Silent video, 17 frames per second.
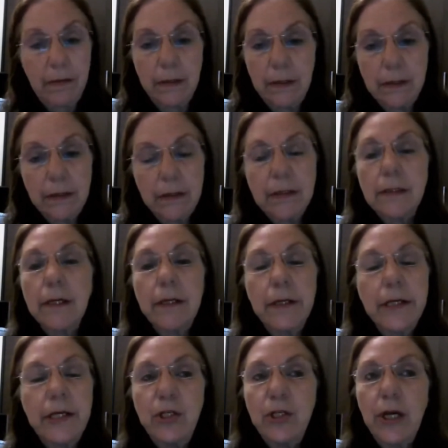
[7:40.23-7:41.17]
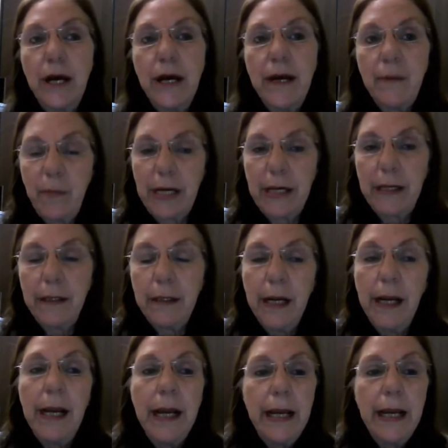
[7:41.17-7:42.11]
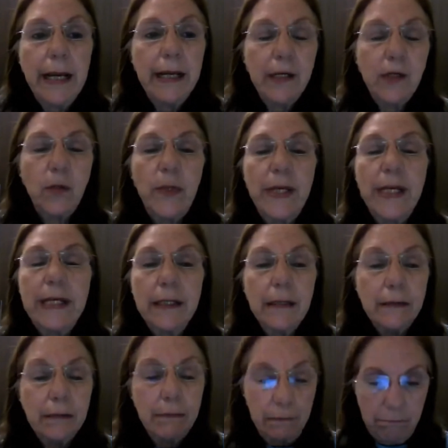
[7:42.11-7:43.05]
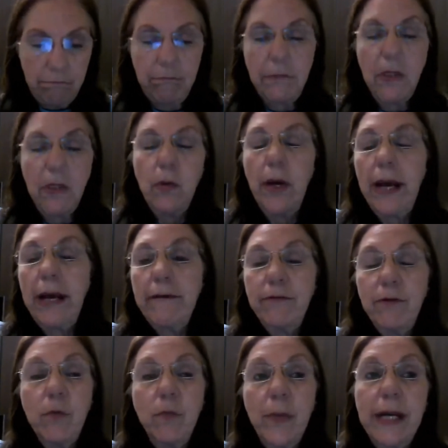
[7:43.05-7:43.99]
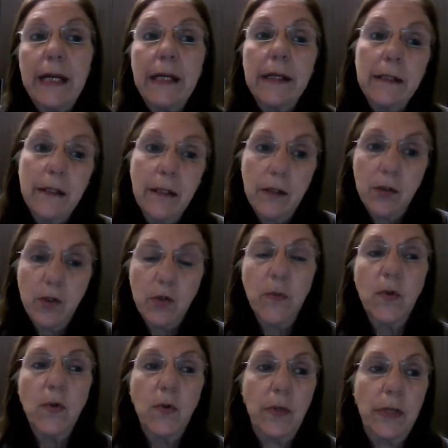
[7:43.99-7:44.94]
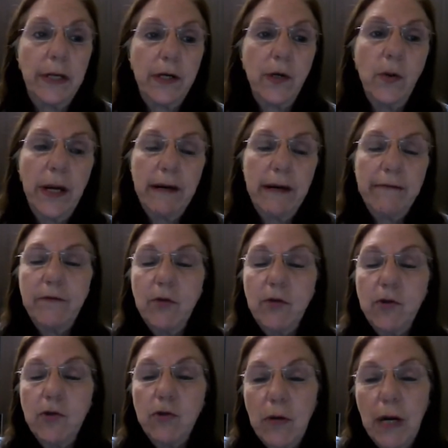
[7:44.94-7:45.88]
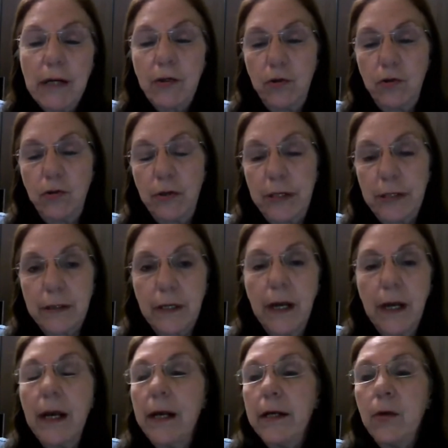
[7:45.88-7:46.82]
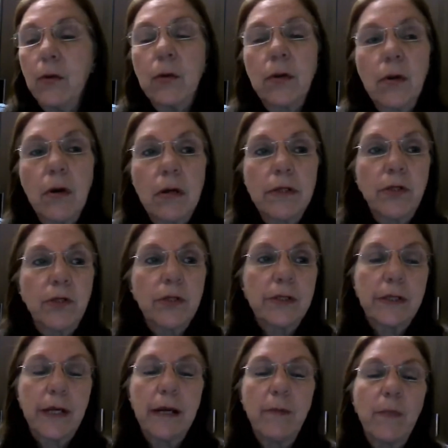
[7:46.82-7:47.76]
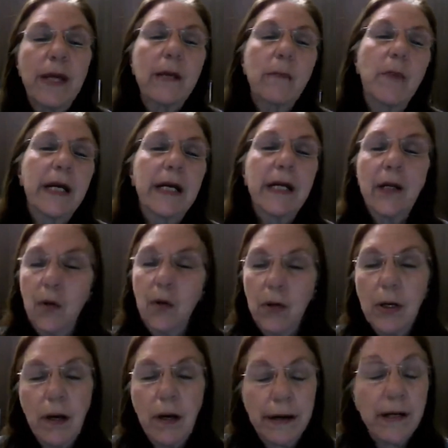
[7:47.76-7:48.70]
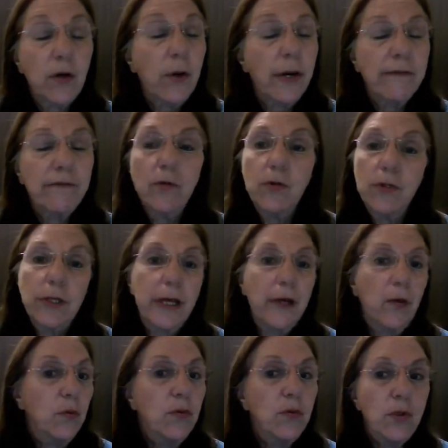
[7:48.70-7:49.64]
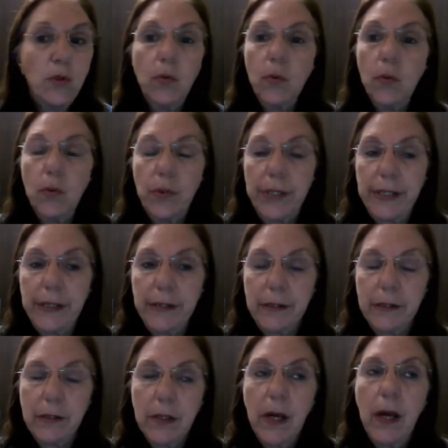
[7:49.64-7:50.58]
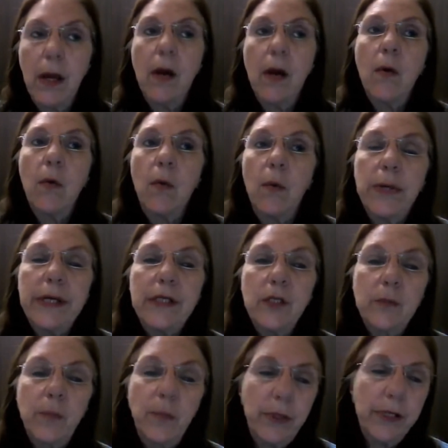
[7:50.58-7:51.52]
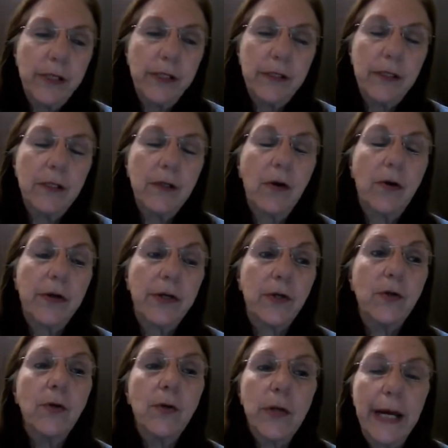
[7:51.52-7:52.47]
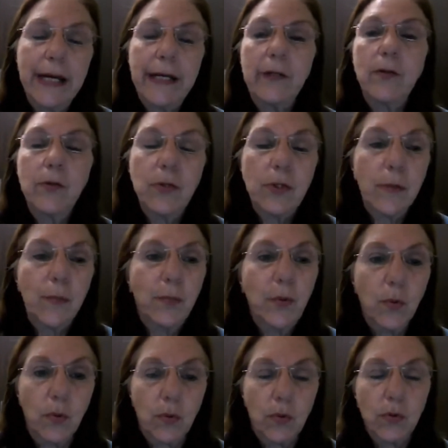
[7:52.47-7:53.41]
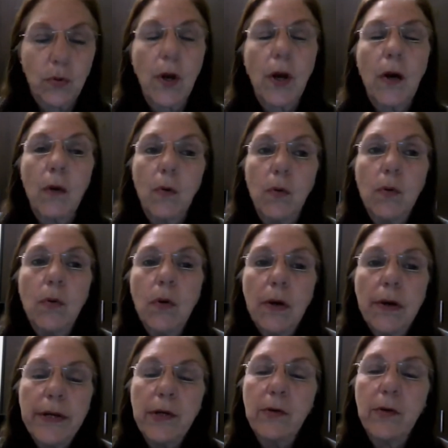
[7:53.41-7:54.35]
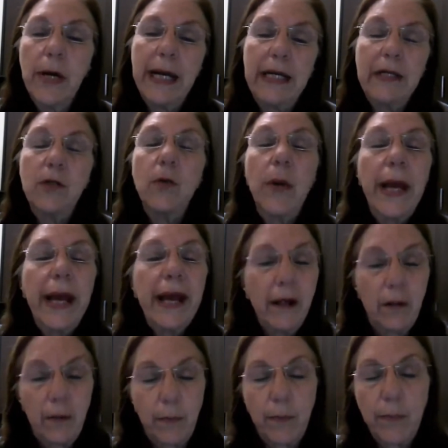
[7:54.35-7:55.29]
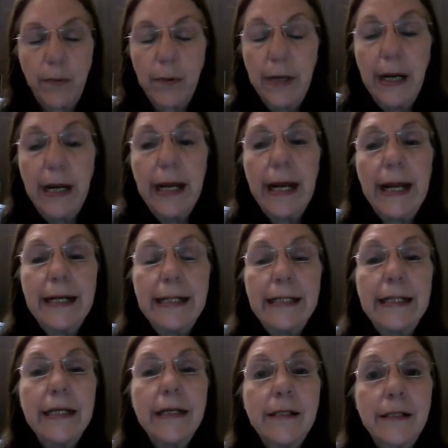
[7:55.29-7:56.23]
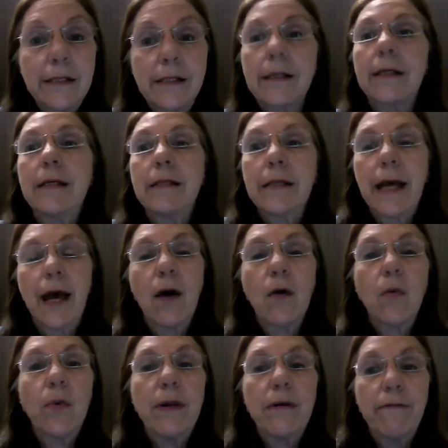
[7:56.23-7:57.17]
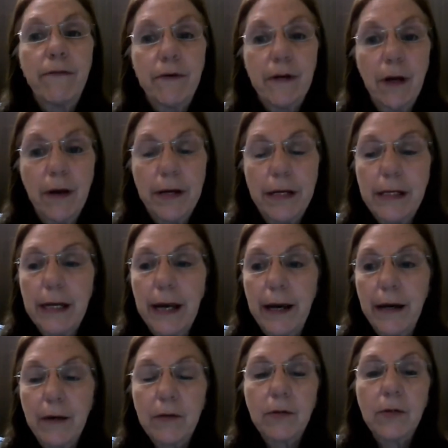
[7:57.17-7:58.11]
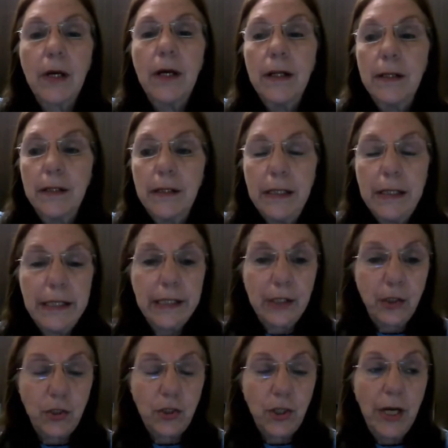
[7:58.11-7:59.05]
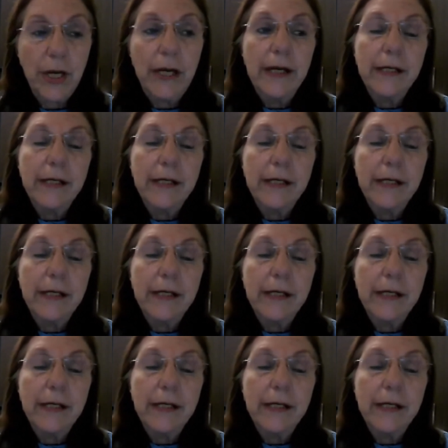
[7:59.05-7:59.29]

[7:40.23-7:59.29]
This is the niche I'm in. And you have to make it smaller. You have to structure it. You can't just say make money online. You have to say who's your audience. Which person are you going to support? Who are you going to help? And this is how we find out the niche.